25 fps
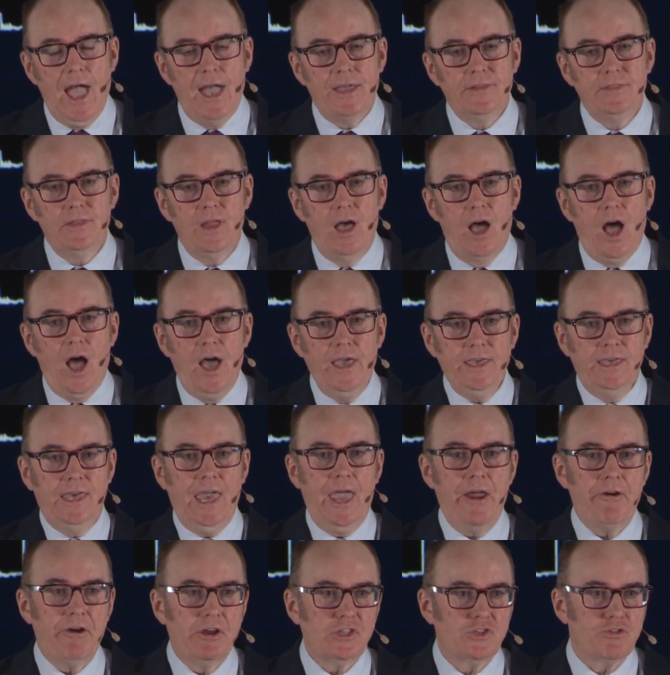and I
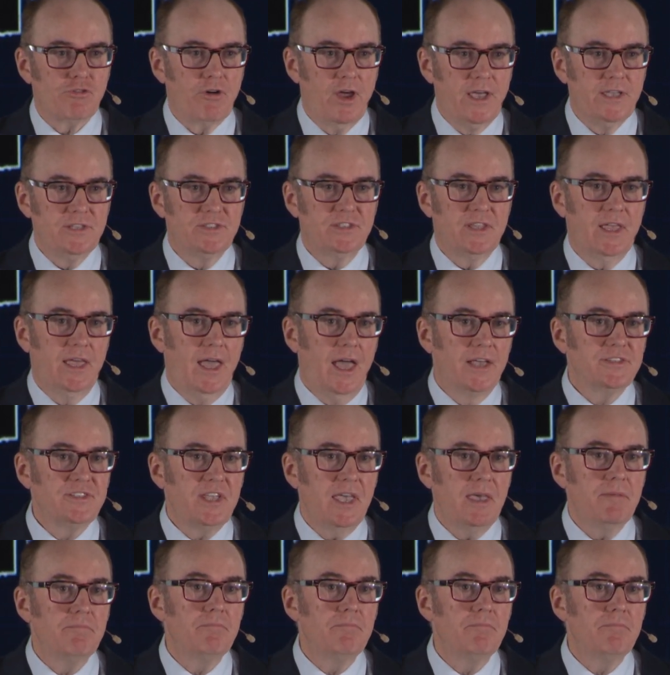characterized it as